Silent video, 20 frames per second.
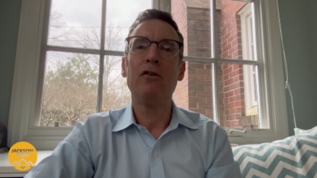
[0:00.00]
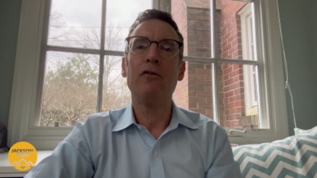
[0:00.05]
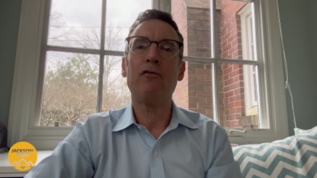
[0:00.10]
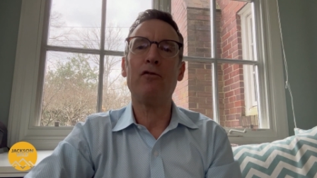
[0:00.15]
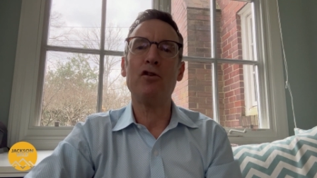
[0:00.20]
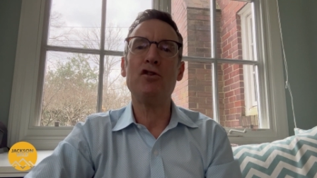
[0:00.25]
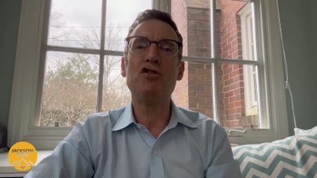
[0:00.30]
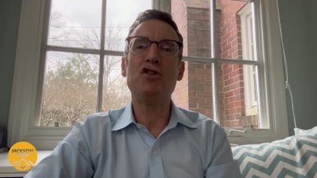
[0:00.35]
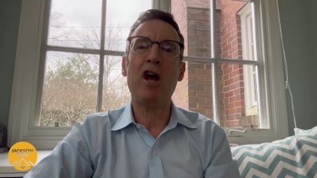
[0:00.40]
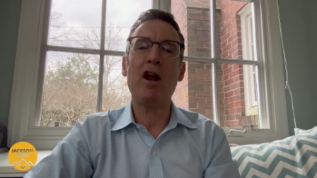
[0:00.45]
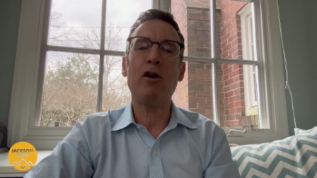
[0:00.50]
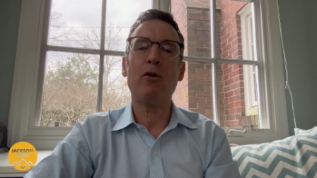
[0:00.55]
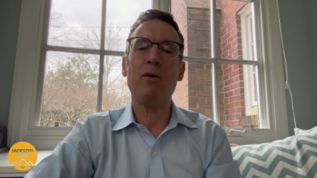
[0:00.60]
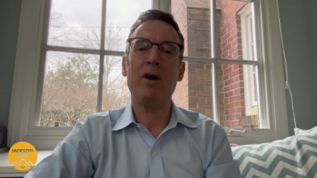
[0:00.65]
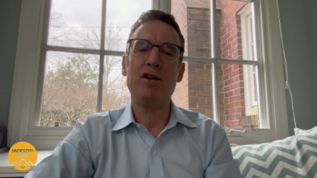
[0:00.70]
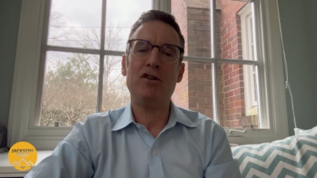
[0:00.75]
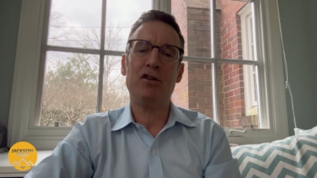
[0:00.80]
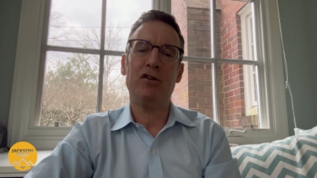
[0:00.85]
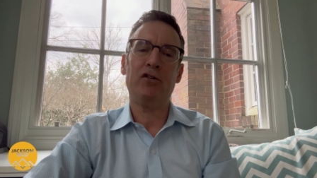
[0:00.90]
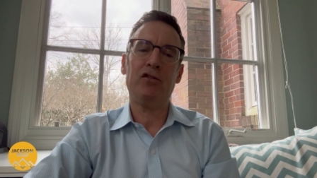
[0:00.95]
for
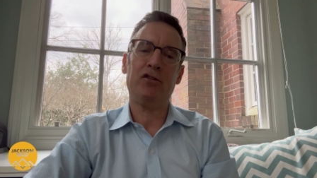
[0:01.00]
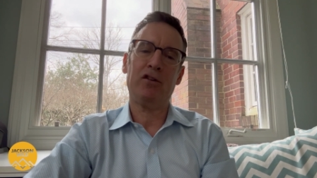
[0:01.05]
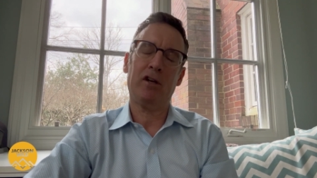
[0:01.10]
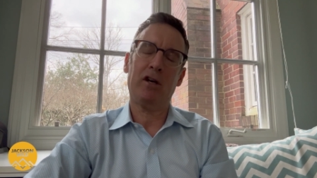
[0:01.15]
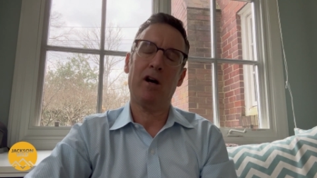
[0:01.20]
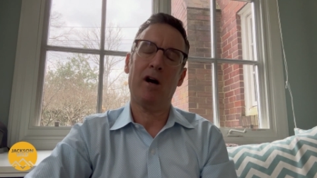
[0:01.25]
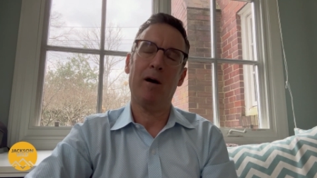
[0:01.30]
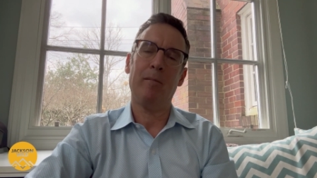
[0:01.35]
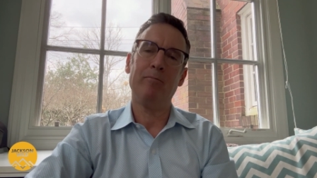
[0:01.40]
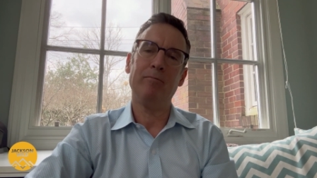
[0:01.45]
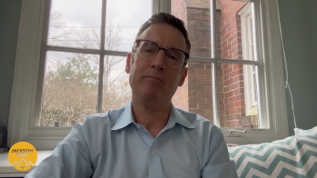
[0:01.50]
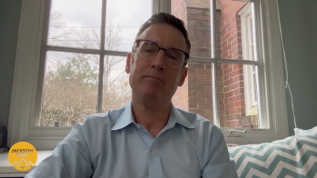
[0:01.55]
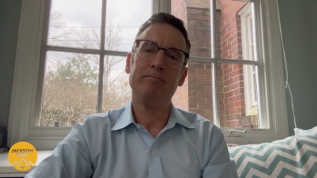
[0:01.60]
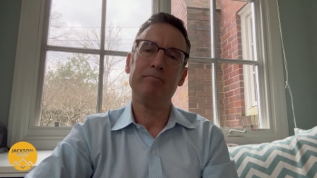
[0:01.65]
generations to come.